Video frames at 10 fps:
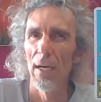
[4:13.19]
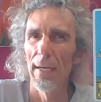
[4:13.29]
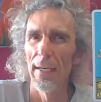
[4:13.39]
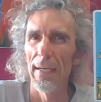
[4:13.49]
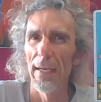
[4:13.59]

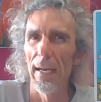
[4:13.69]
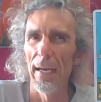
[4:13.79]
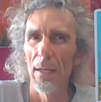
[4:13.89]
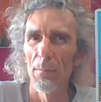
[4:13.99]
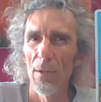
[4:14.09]

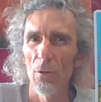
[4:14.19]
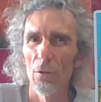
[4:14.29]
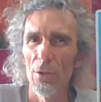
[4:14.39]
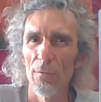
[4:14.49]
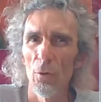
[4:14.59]
And
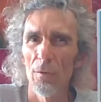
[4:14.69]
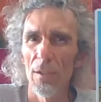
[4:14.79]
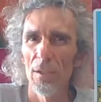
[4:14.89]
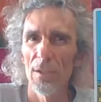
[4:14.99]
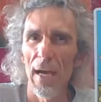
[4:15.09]
because you've got
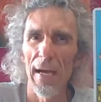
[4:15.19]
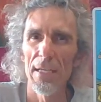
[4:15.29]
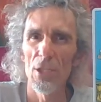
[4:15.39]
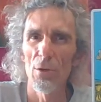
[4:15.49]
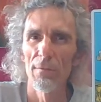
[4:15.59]
this
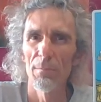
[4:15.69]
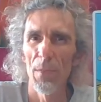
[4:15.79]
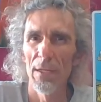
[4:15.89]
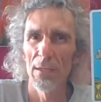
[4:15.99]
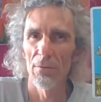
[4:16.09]
Ace of
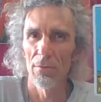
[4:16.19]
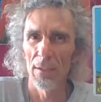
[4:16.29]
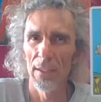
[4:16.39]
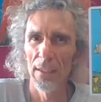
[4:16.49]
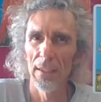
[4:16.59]
Pentacles
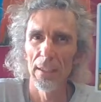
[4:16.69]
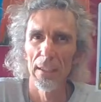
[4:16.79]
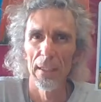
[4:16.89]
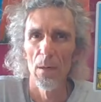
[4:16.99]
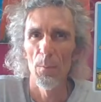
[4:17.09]
here,
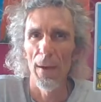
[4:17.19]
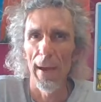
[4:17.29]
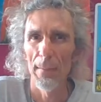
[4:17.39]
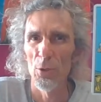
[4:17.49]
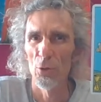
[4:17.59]

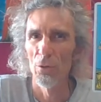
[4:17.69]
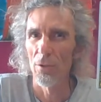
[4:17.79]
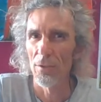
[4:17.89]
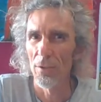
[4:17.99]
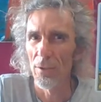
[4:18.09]
perhaps you're
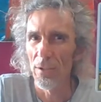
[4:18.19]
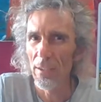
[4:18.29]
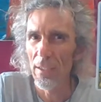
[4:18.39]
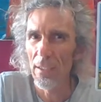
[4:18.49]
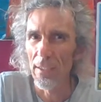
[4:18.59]
not
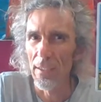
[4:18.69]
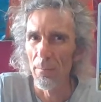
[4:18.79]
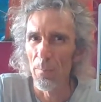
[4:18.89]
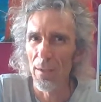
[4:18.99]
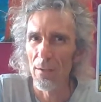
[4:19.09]
seeing it.
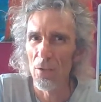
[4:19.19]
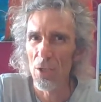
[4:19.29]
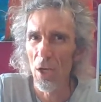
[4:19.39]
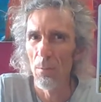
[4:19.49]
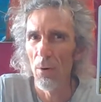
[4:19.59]
And
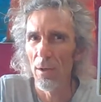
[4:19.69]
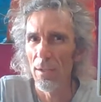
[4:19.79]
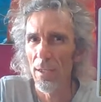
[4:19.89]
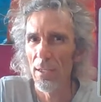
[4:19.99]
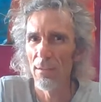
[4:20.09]
so by
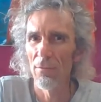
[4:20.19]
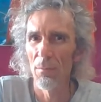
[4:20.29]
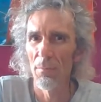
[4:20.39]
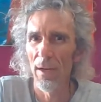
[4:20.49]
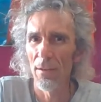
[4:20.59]
the end of the
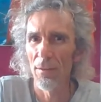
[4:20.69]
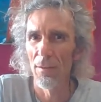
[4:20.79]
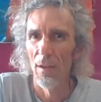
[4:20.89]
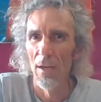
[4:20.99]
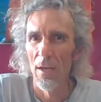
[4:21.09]
month,
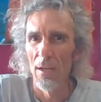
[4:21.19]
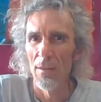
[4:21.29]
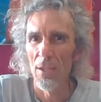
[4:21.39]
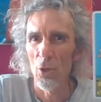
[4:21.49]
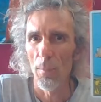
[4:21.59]

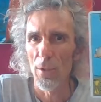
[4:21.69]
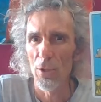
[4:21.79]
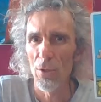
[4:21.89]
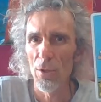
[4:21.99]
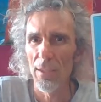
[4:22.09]
this
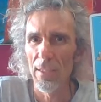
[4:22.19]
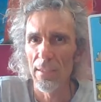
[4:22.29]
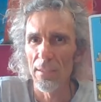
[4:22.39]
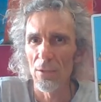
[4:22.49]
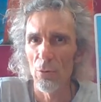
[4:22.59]
opportunity,
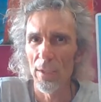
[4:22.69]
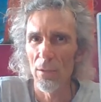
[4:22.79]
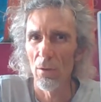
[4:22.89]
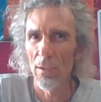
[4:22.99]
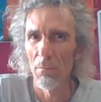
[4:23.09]
it's looking
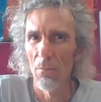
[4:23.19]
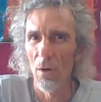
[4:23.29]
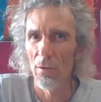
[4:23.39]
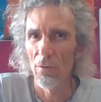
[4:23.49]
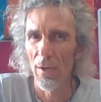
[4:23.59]
like it
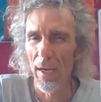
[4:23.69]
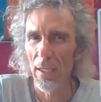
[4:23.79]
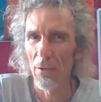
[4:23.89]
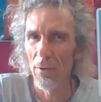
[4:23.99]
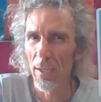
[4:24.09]
might not hang
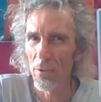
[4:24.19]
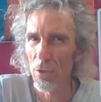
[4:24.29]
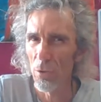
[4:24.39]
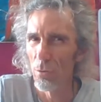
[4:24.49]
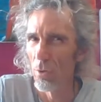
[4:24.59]
around
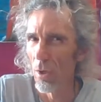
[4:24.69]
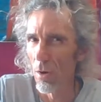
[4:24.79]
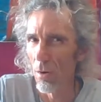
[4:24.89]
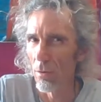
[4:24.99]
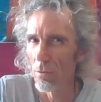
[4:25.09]
too
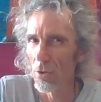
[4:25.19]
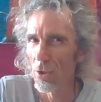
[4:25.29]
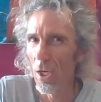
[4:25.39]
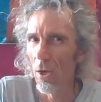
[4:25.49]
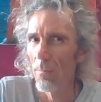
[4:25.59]
long.
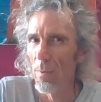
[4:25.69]
So